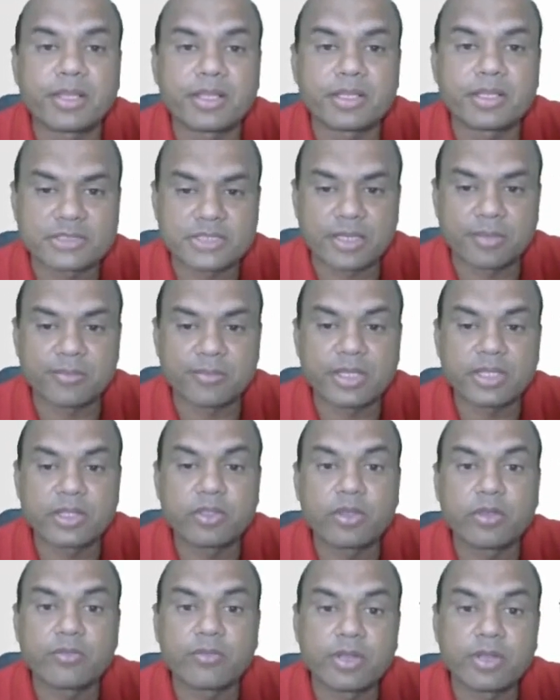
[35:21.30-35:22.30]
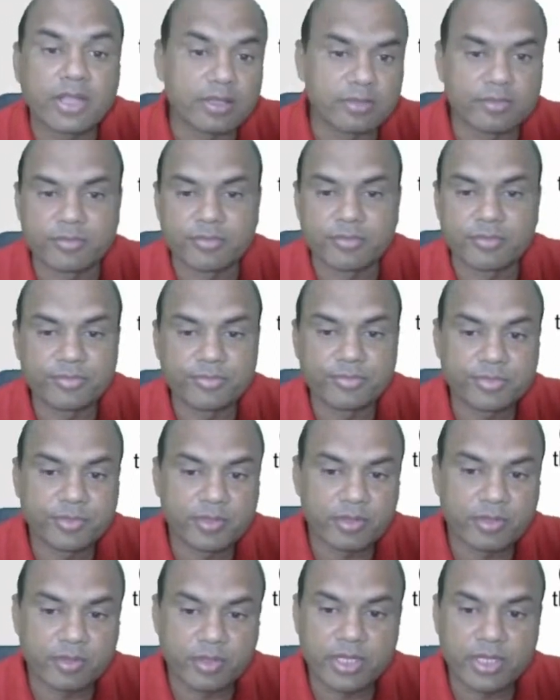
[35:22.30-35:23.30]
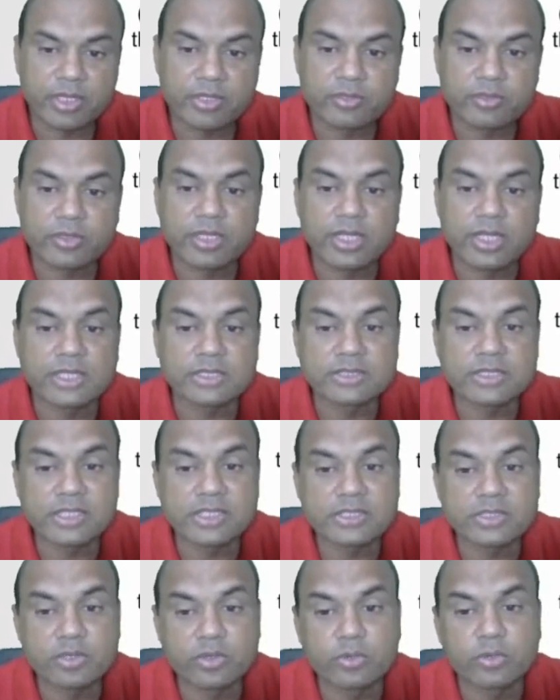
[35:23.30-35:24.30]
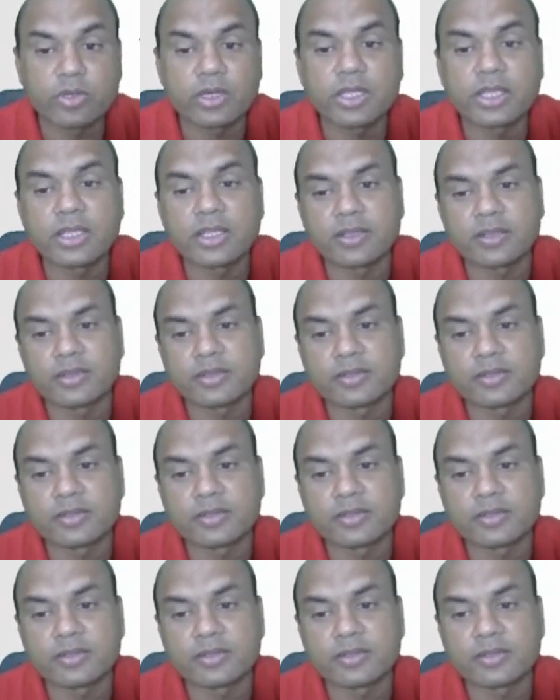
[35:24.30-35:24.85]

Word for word: sampling you have done. Okay, so the answer is true again.